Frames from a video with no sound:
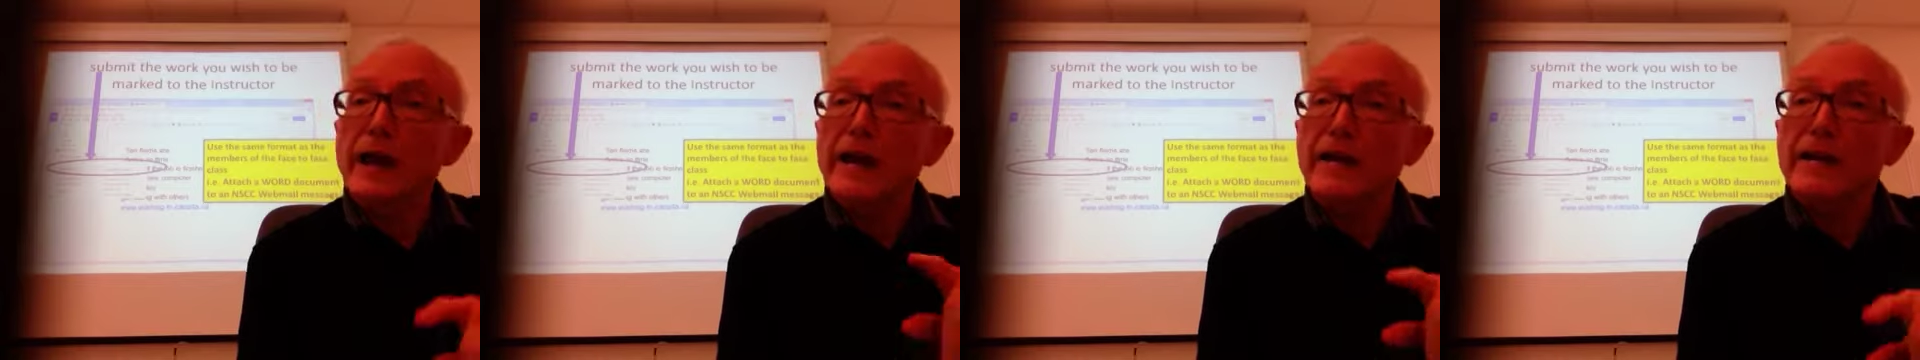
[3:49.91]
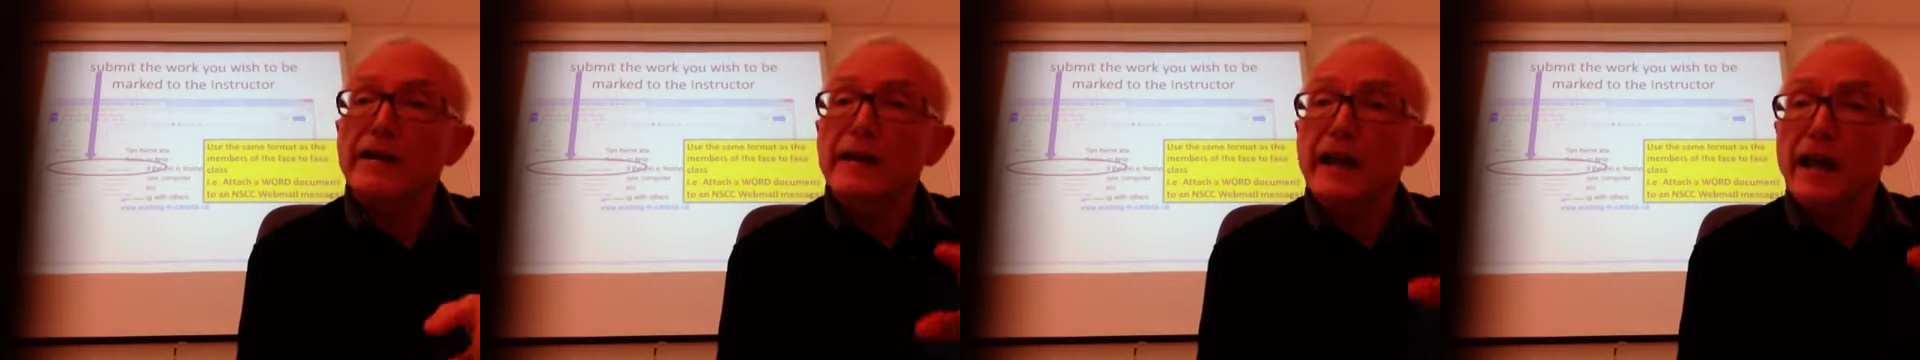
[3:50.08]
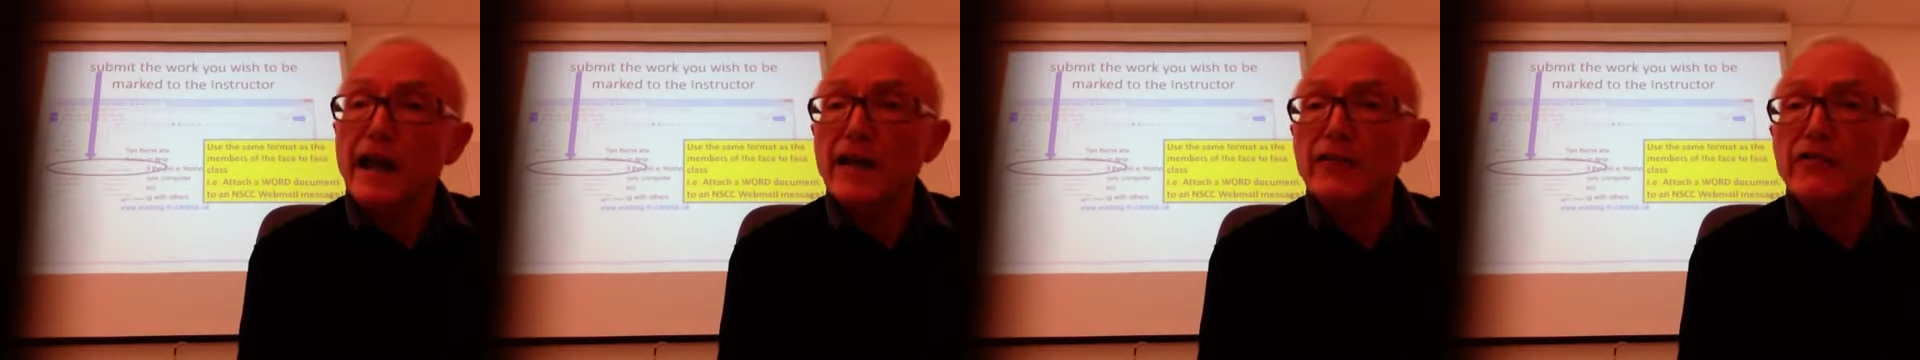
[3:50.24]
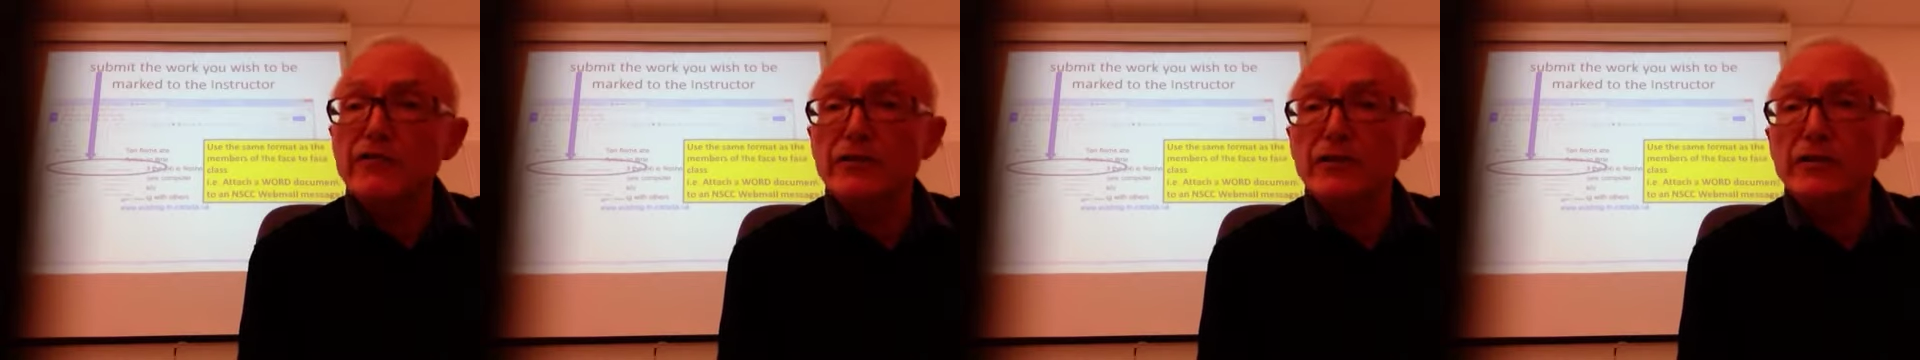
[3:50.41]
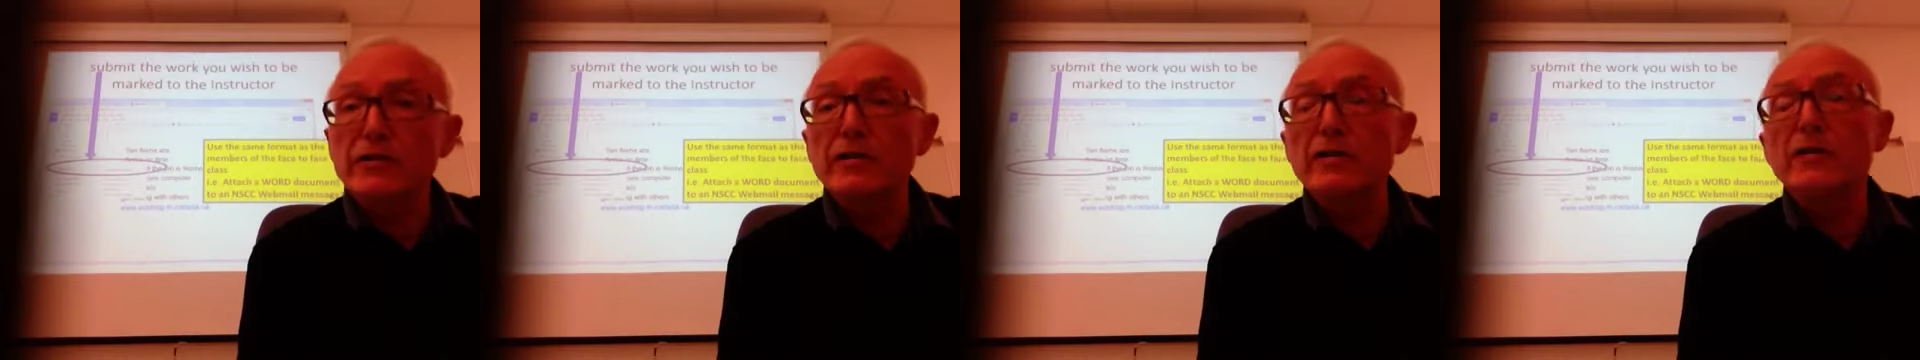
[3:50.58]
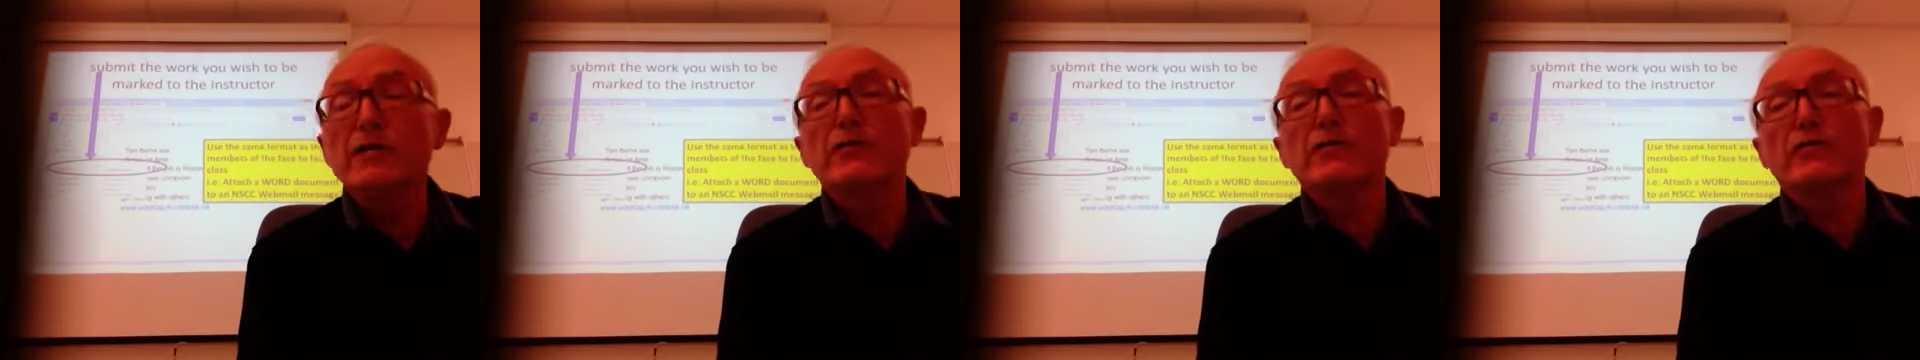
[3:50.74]
and attach
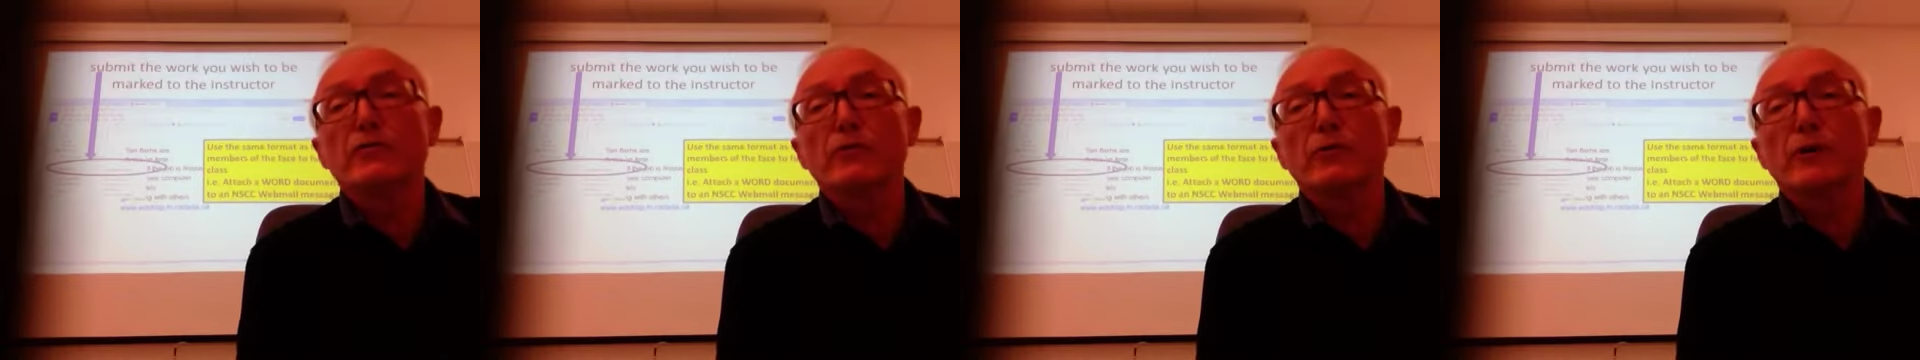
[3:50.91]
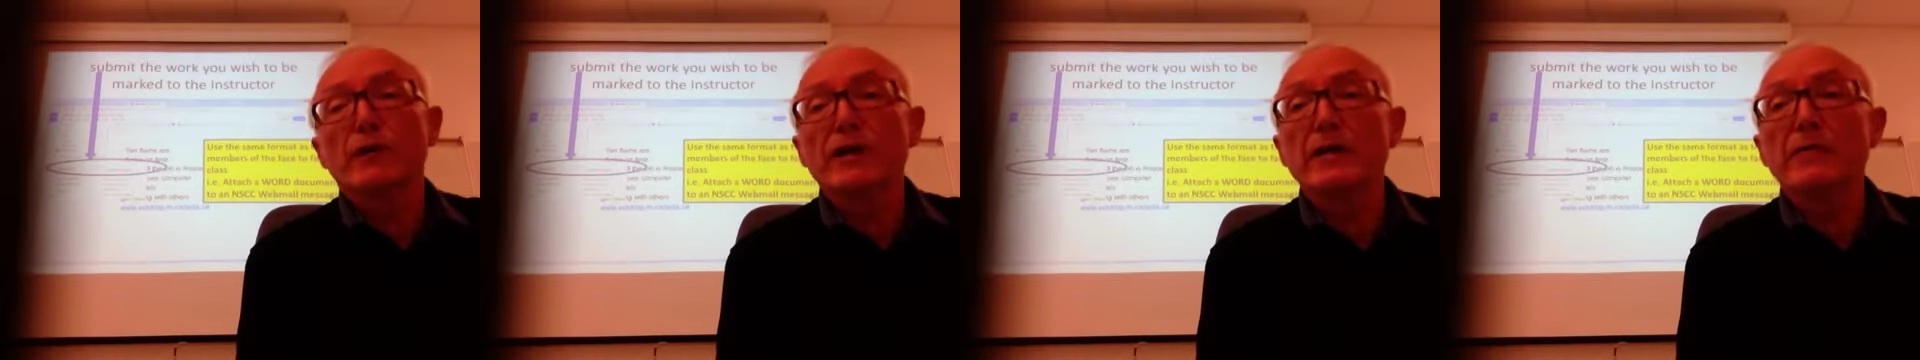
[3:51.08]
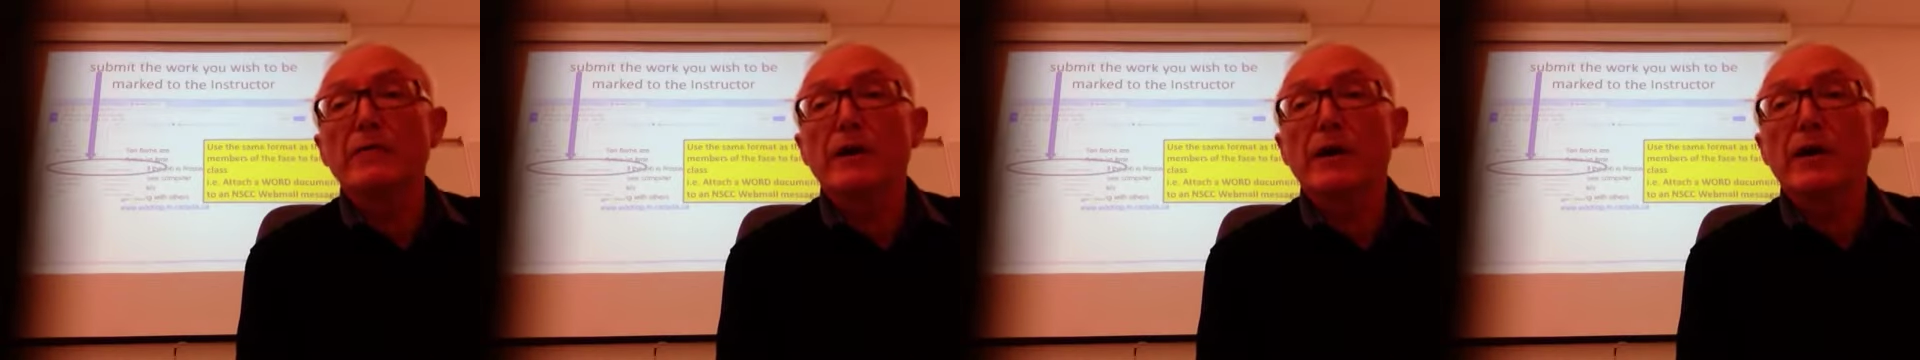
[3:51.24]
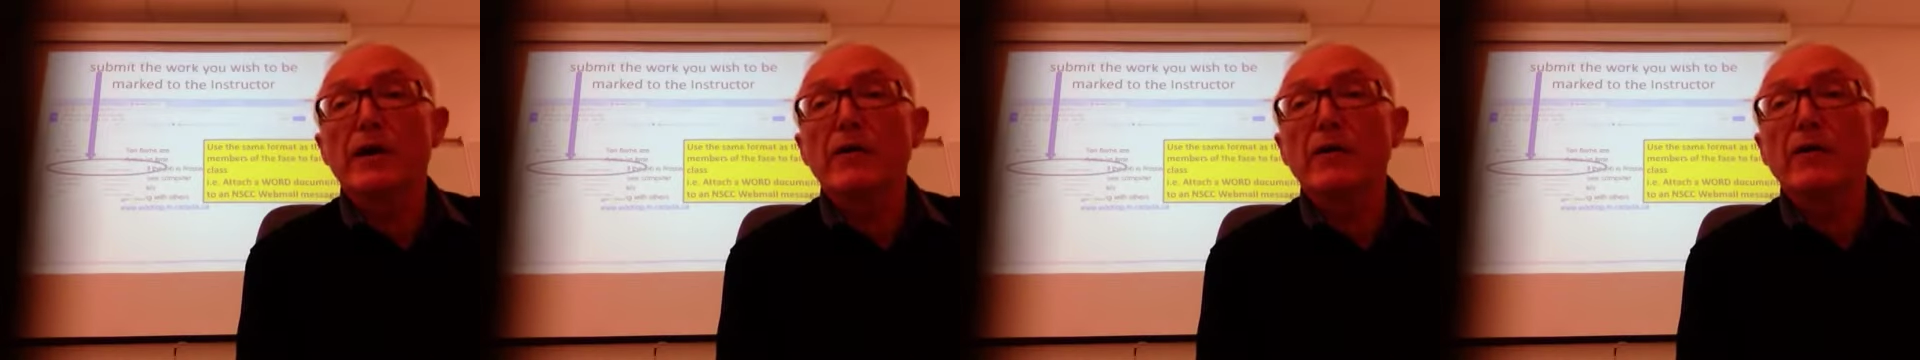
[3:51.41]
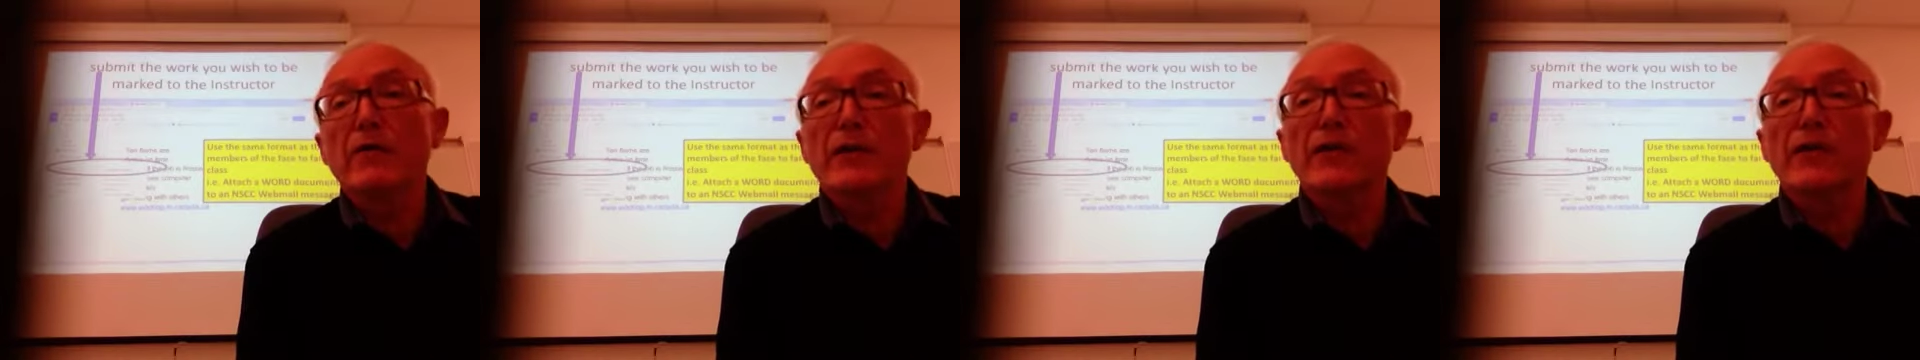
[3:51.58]
it to an email